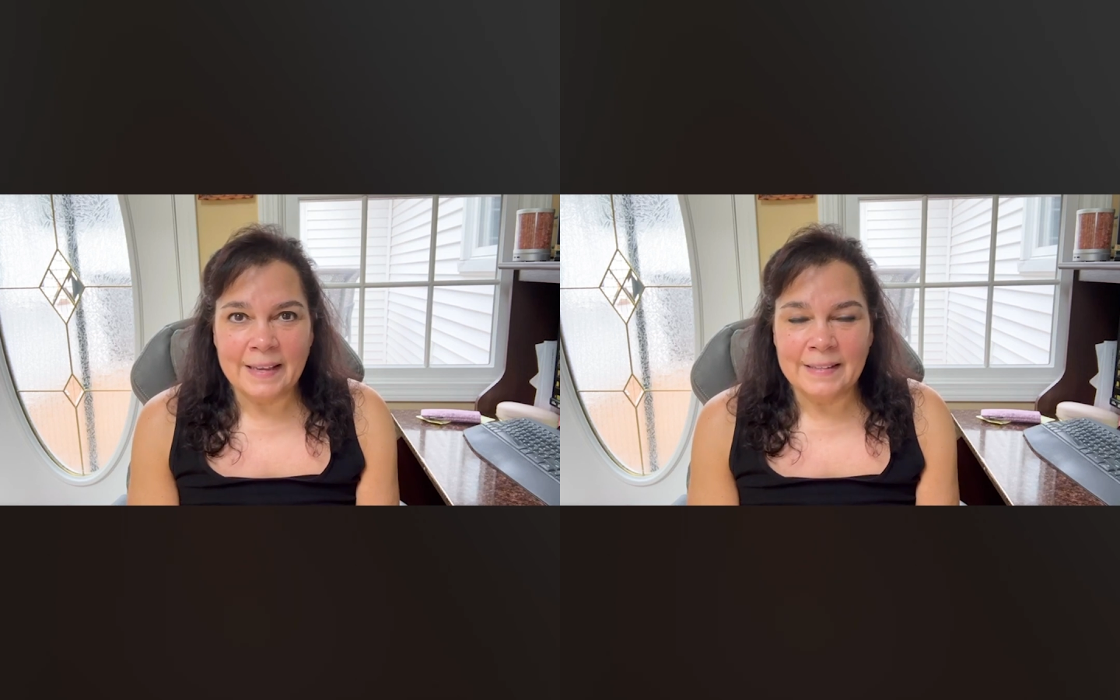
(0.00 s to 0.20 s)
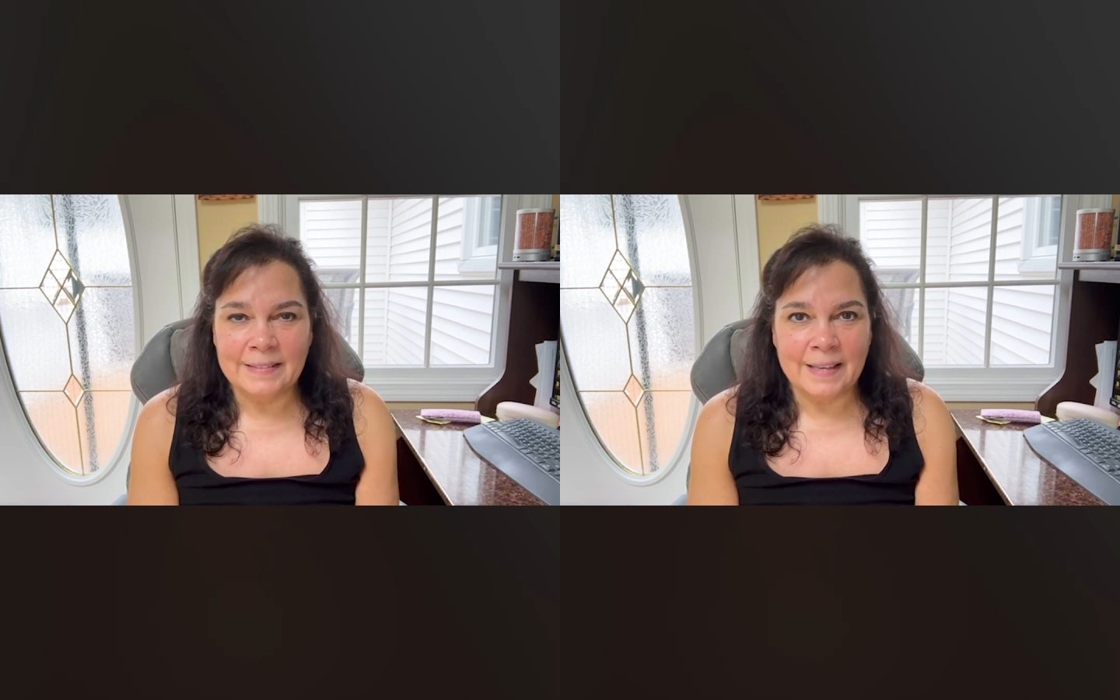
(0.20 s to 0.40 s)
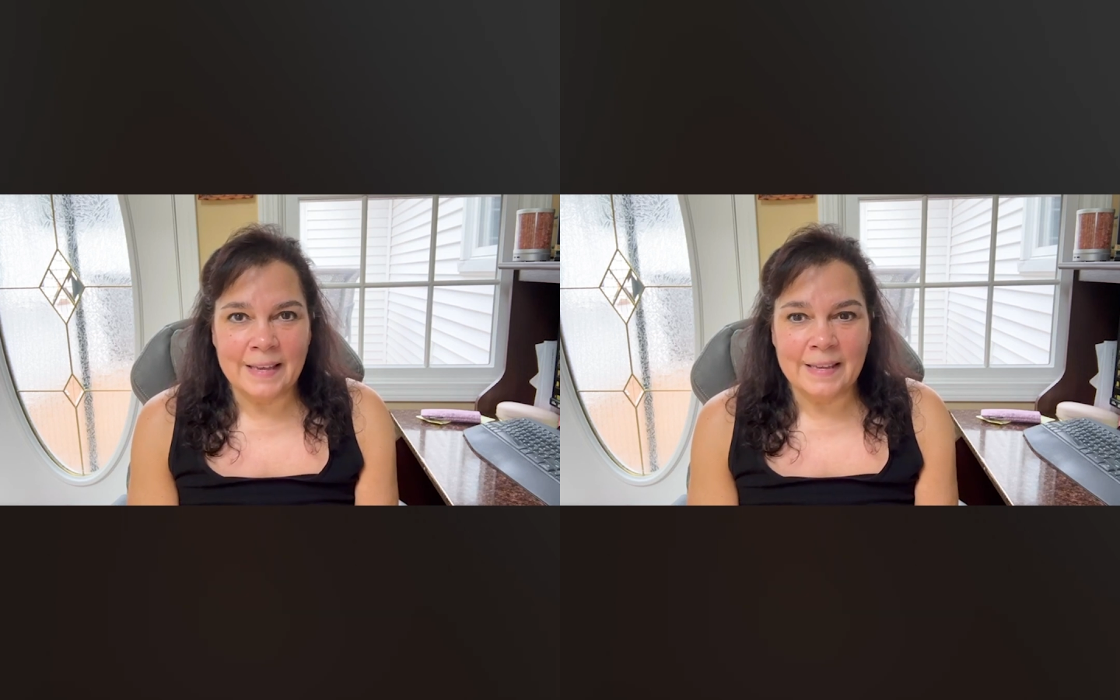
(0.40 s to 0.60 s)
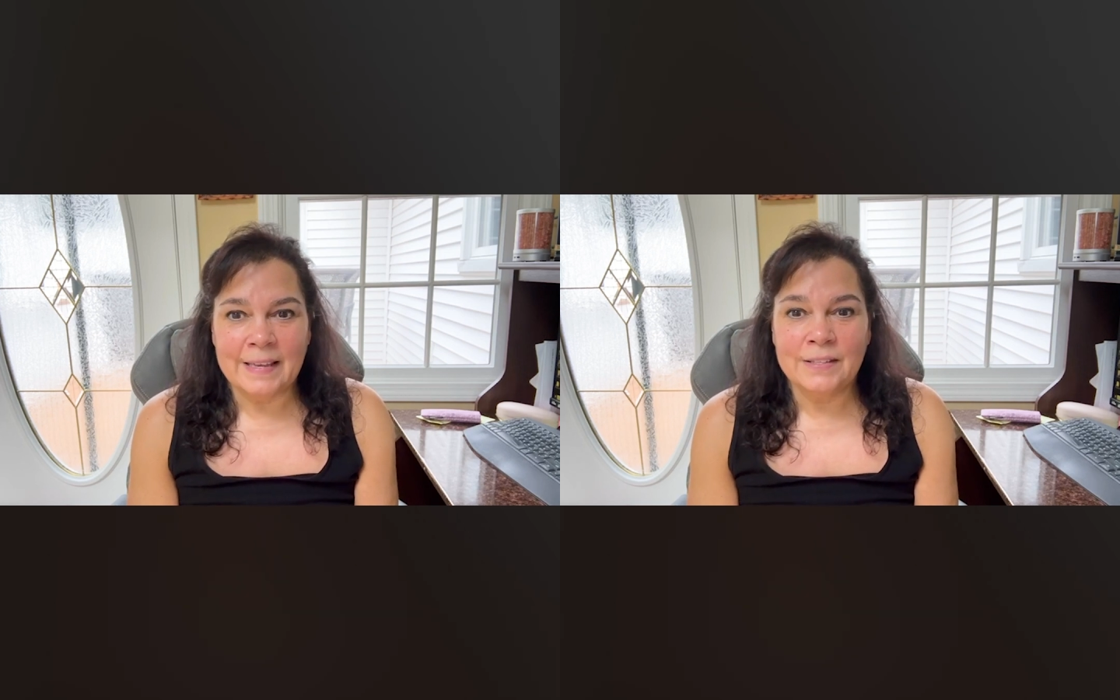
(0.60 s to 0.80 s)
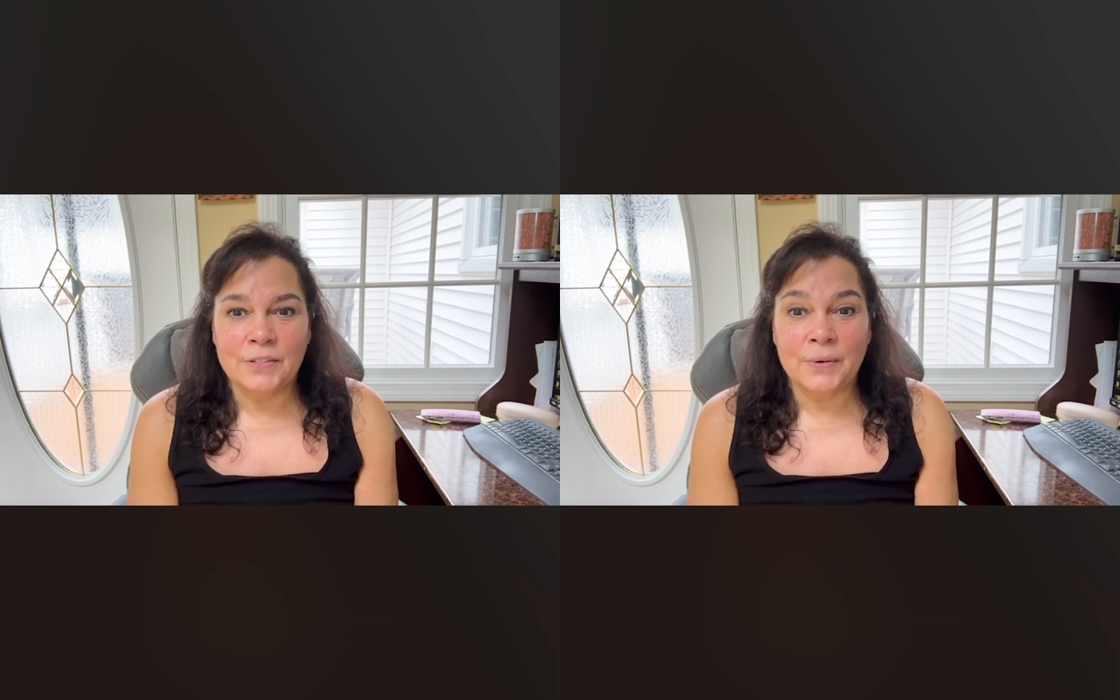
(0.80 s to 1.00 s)
it's like,
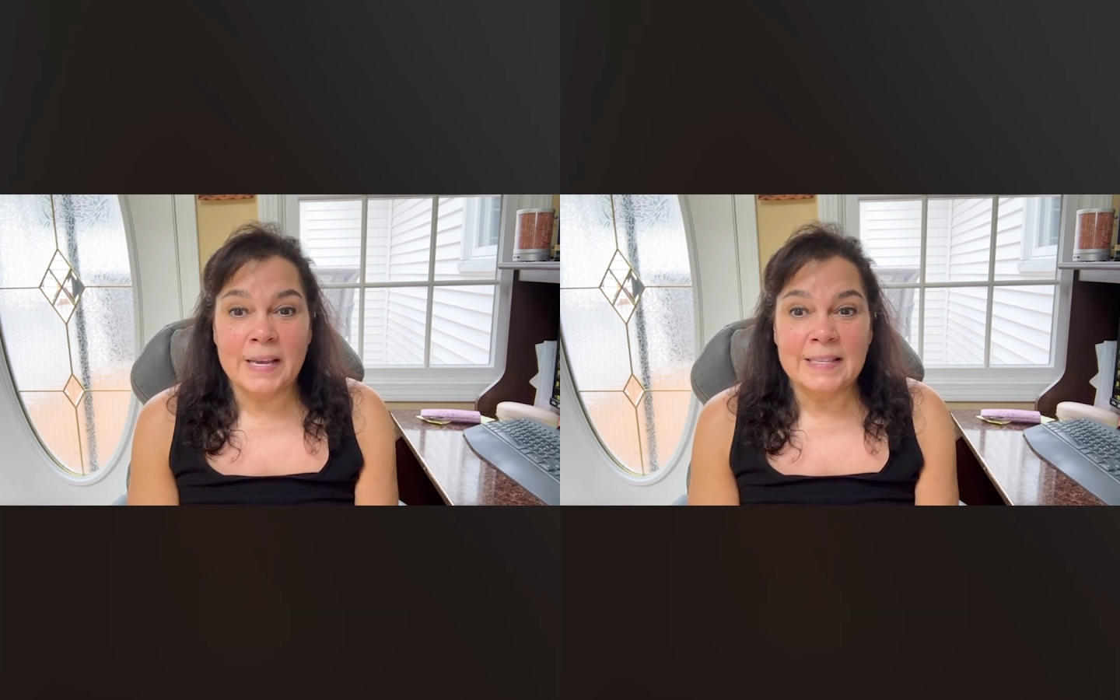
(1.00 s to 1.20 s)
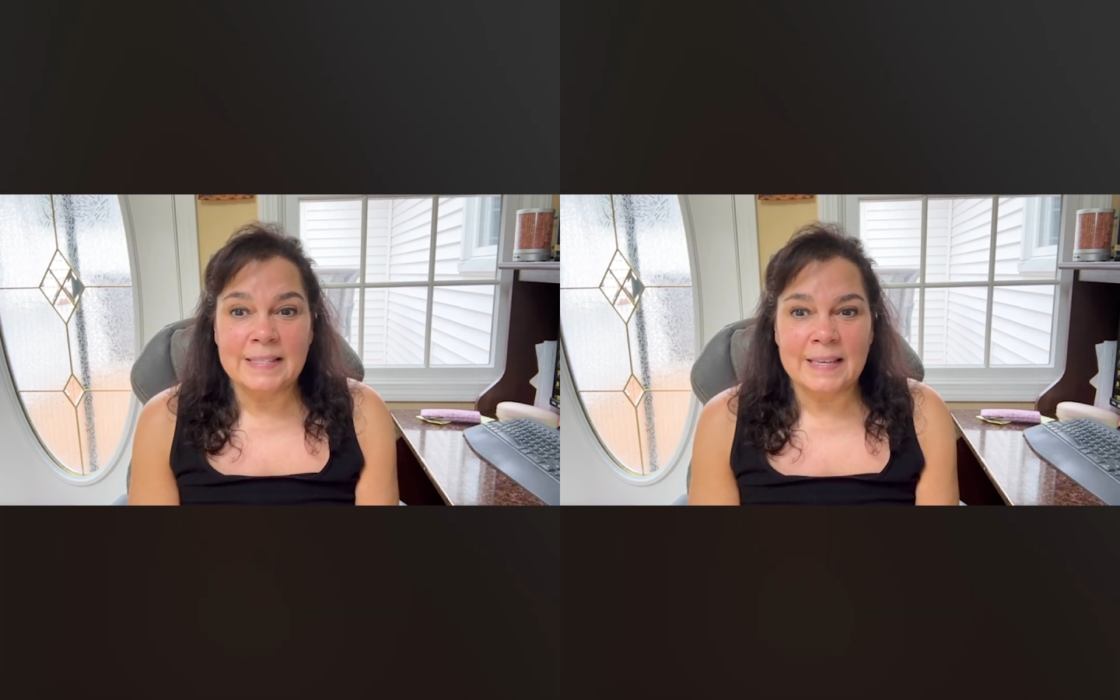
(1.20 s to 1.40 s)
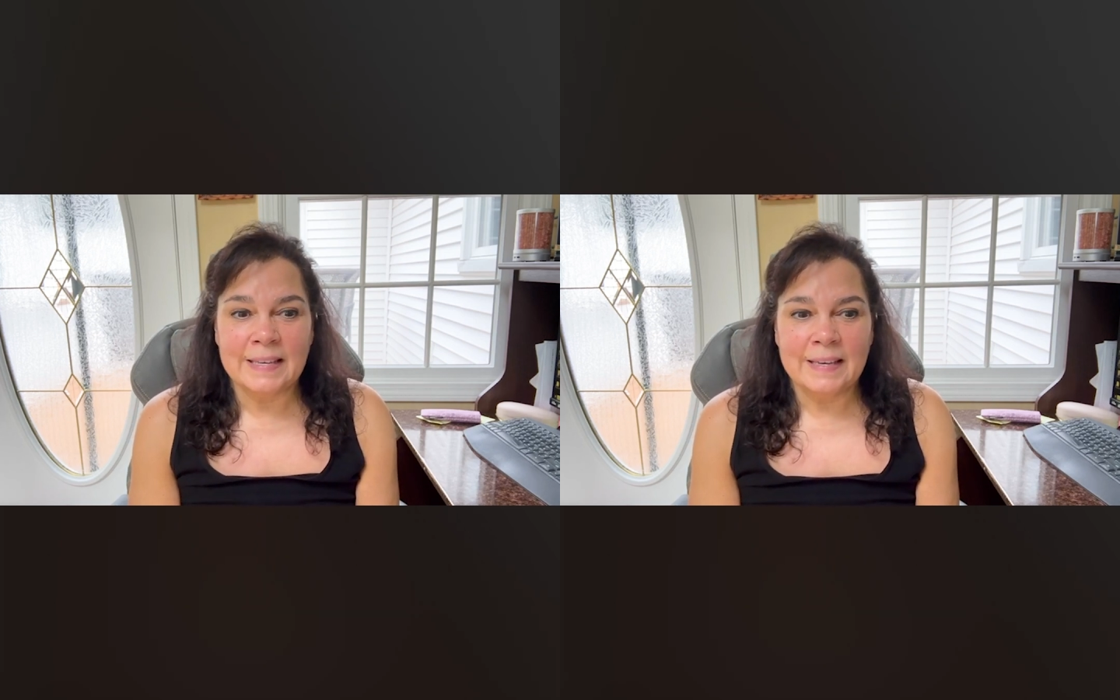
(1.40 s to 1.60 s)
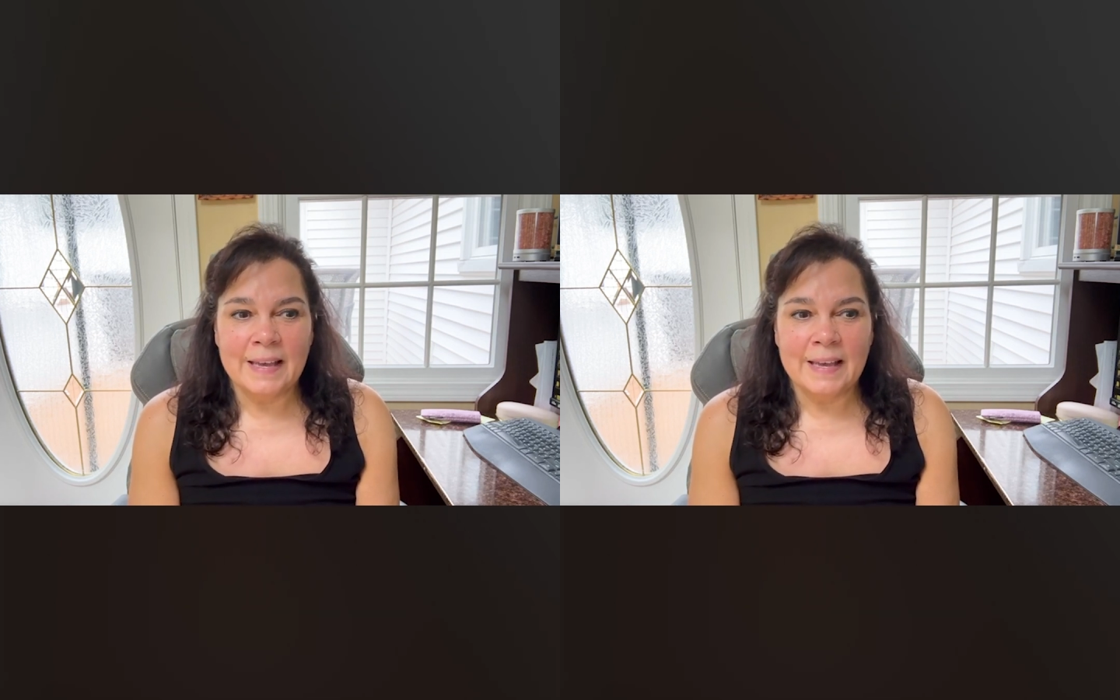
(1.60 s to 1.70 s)
it's crazy.